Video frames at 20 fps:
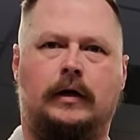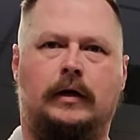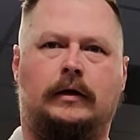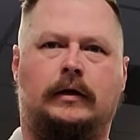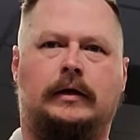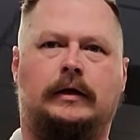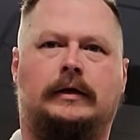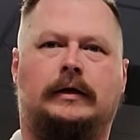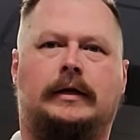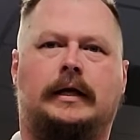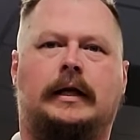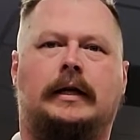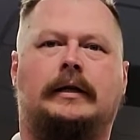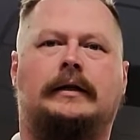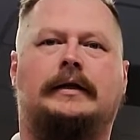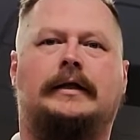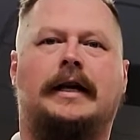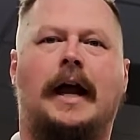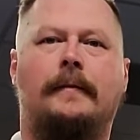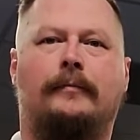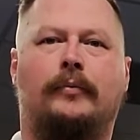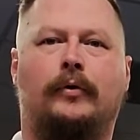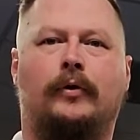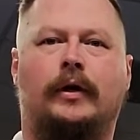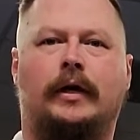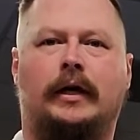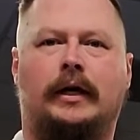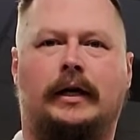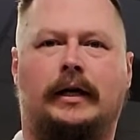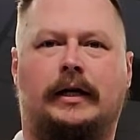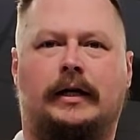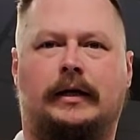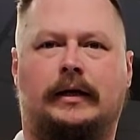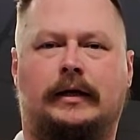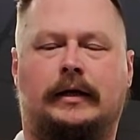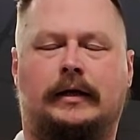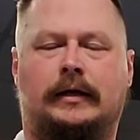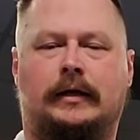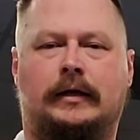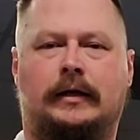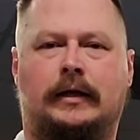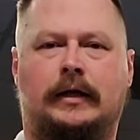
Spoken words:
This is a staple in